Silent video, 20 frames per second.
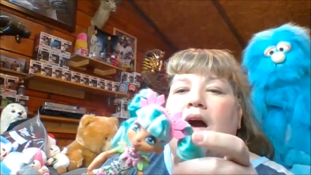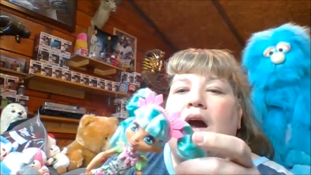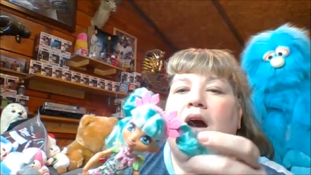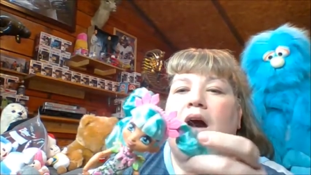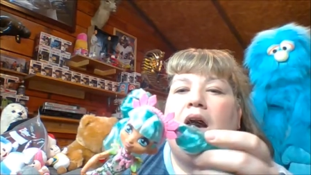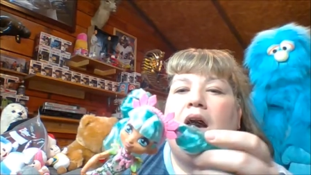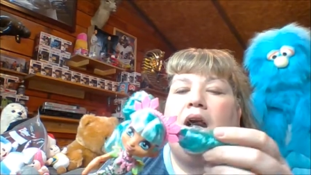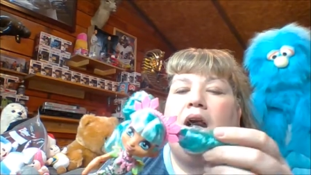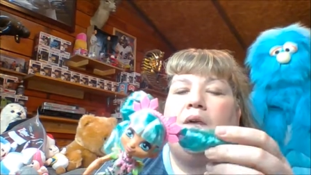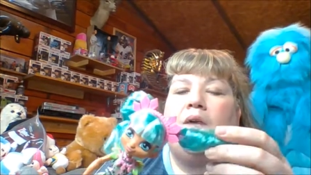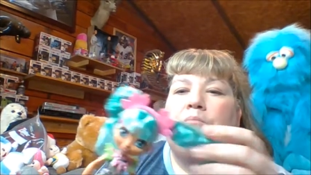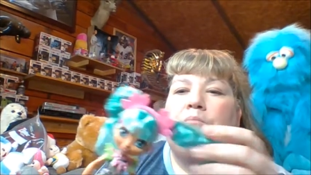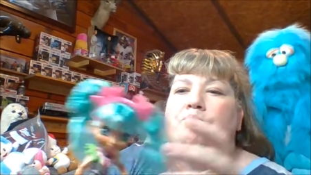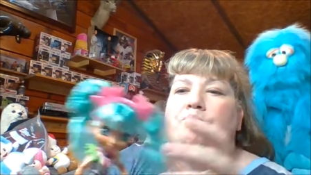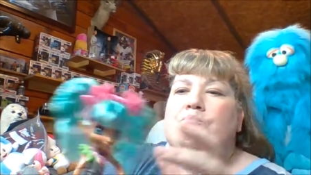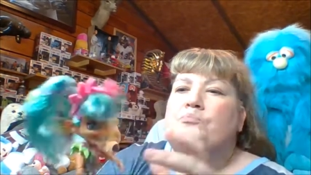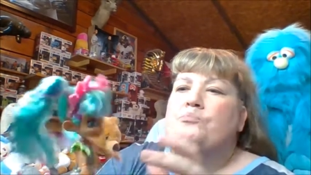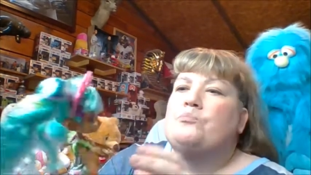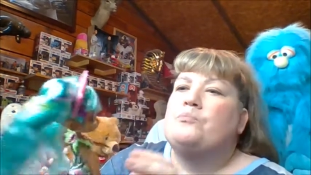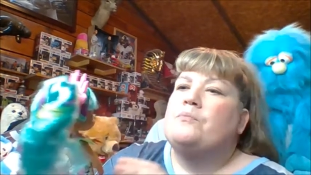Um,
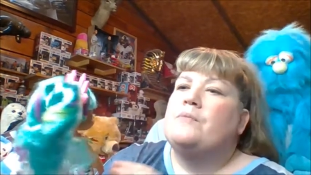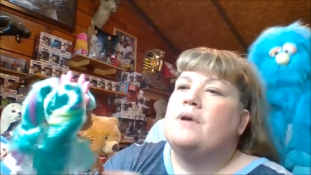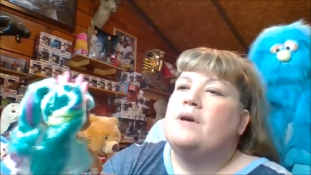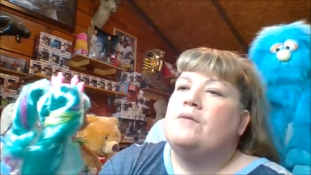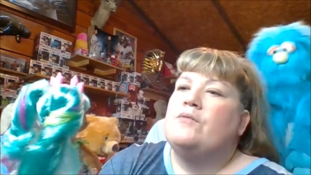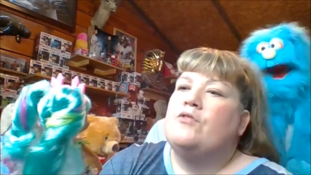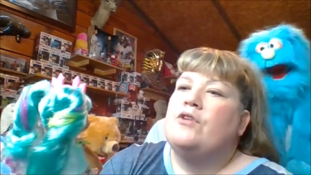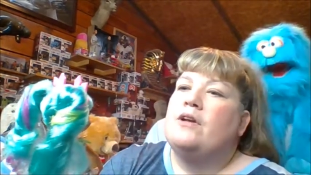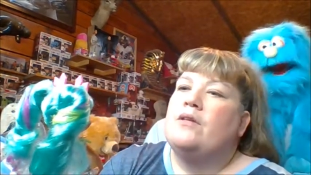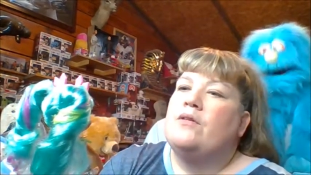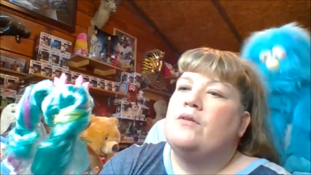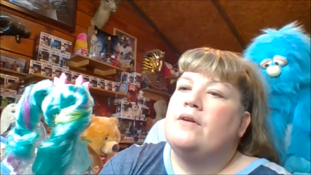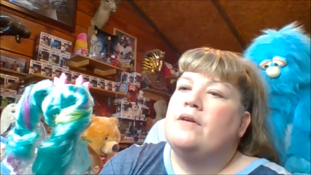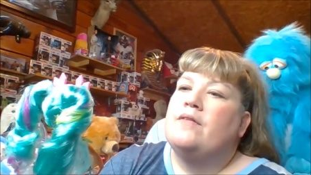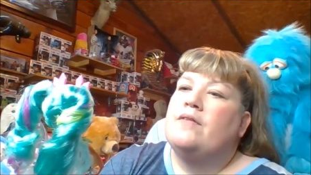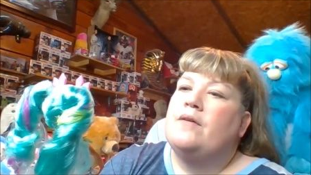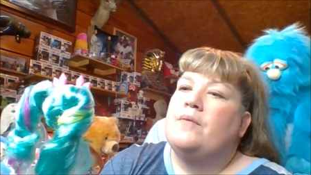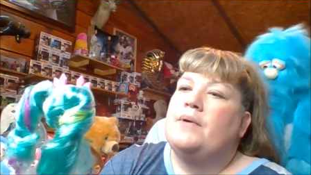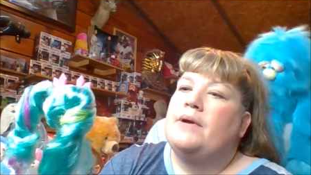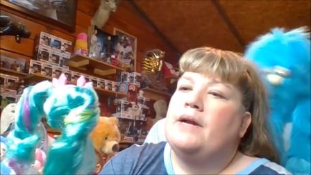trying to look and
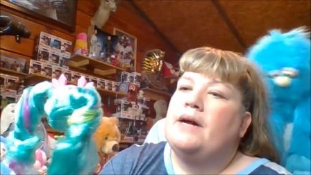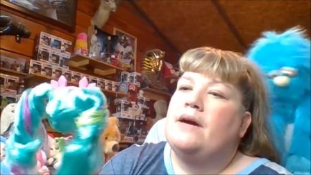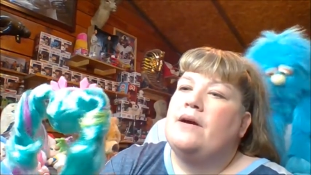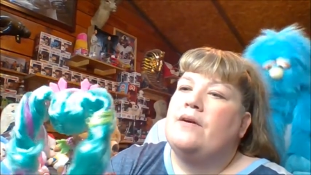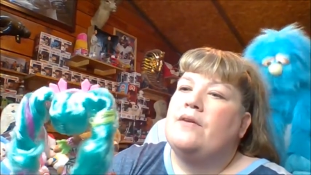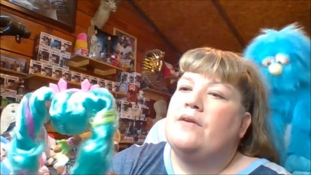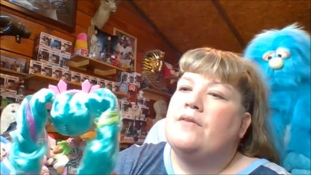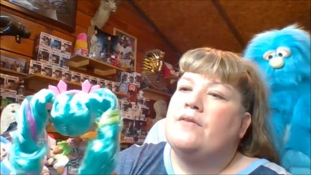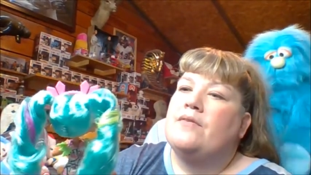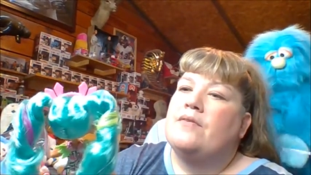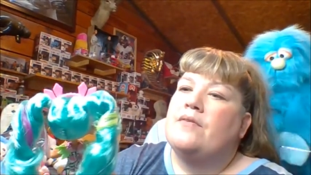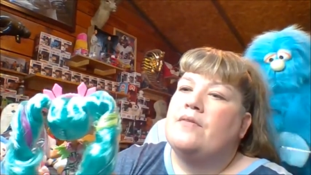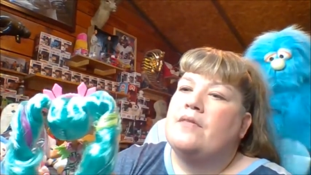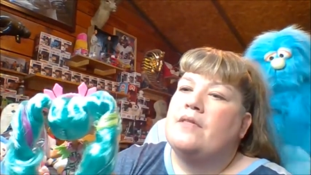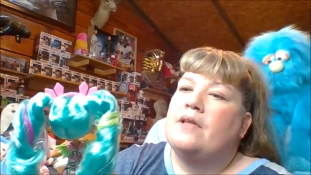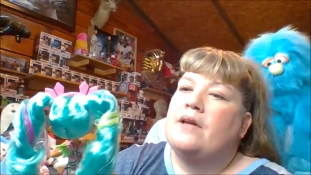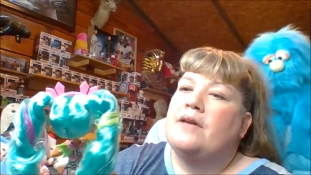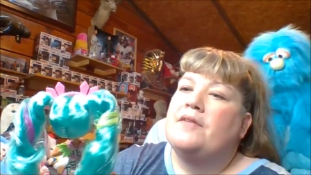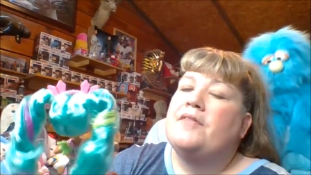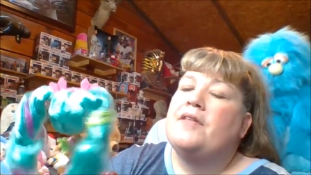see what else.
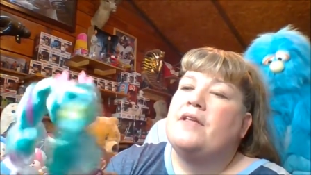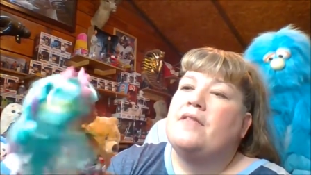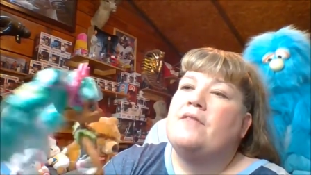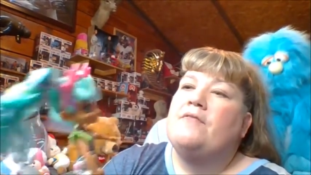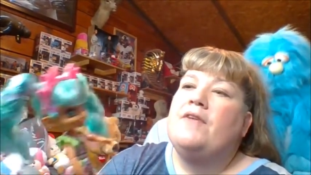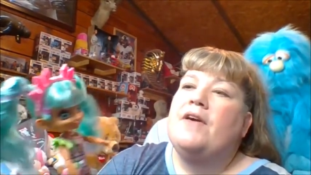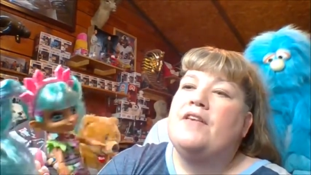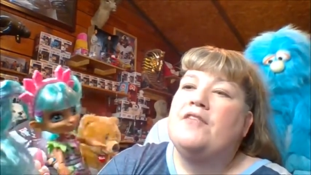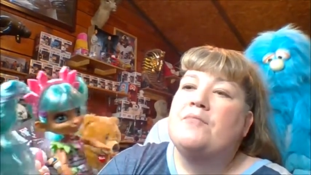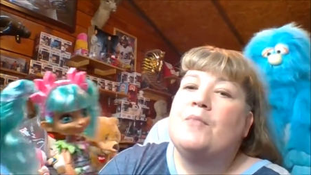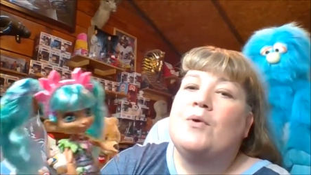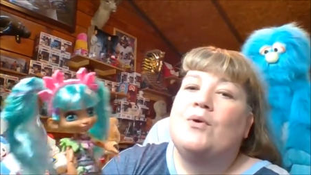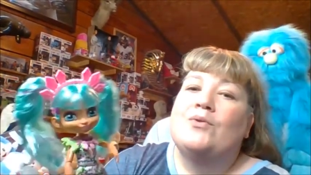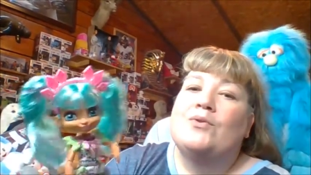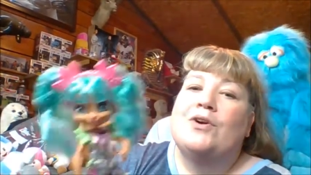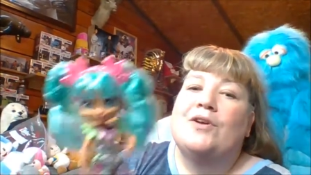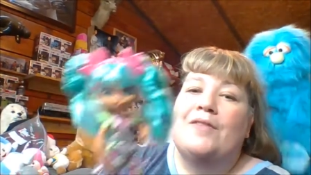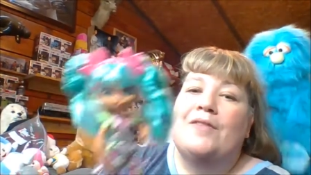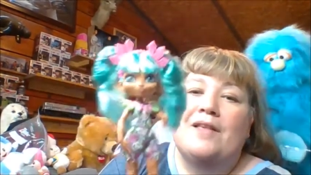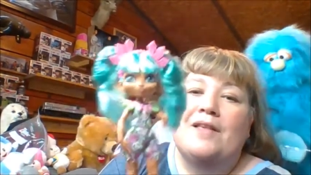Like I said, the face mold
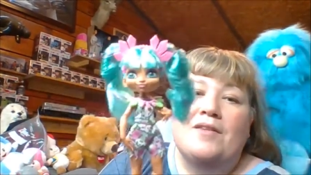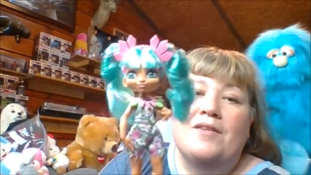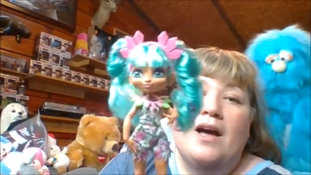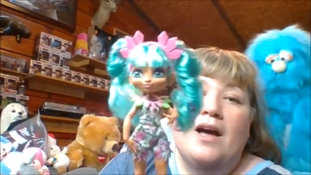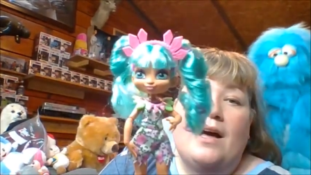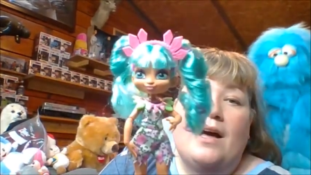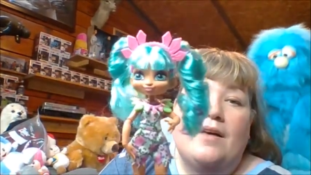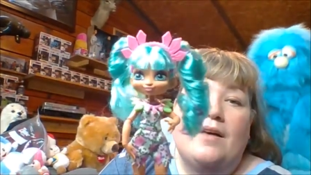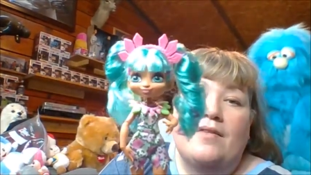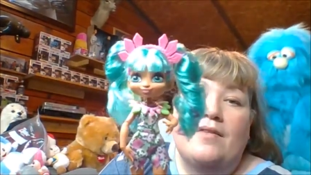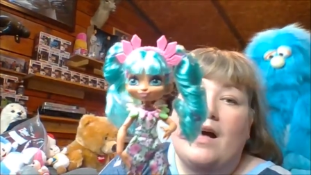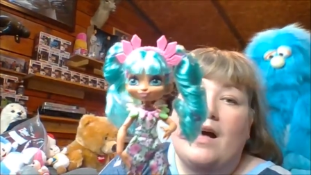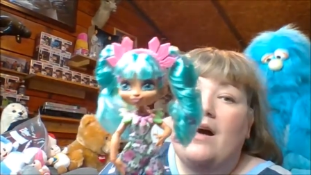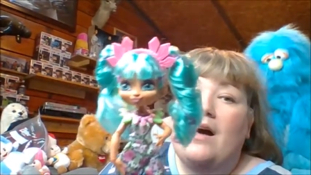on these guys.